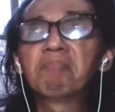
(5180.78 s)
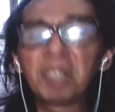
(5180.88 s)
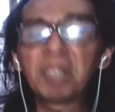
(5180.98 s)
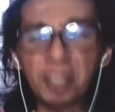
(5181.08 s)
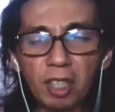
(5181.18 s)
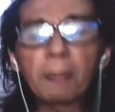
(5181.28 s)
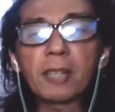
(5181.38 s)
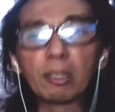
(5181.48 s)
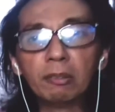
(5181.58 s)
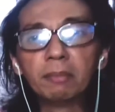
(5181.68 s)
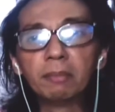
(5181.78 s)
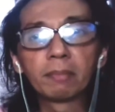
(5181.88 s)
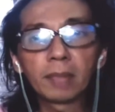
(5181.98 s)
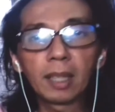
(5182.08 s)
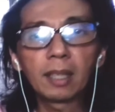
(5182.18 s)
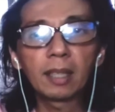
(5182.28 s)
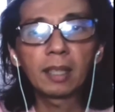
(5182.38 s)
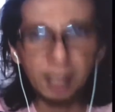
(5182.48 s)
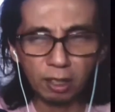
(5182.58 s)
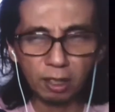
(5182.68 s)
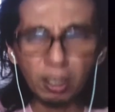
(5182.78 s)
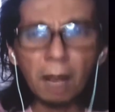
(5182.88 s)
it's a good episode. If you